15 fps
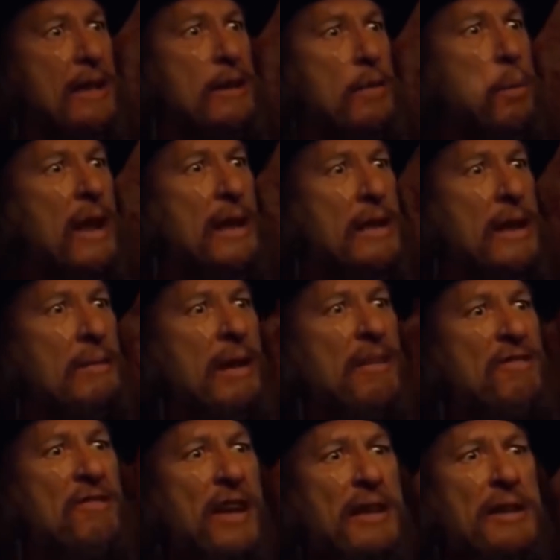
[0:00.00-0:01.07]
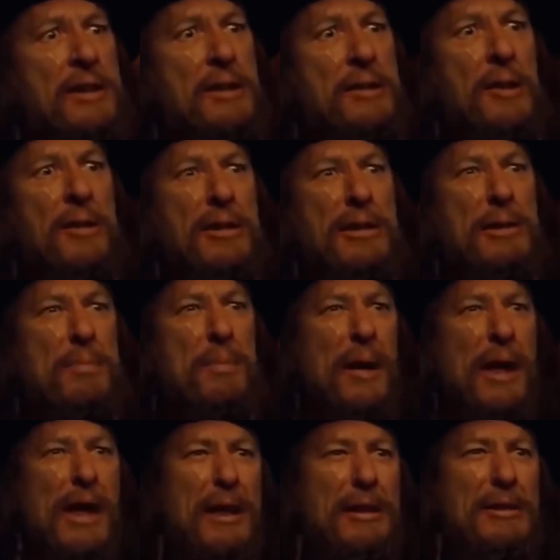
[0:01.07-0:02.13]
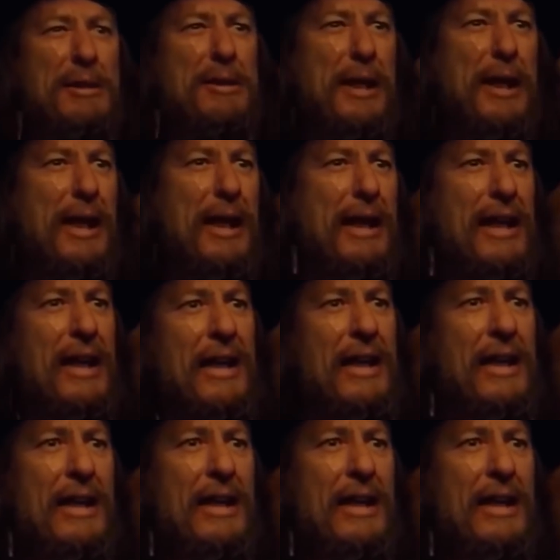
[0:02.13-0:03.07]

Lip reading: in these was Jerry Bruckheimer, who since Days of Thunder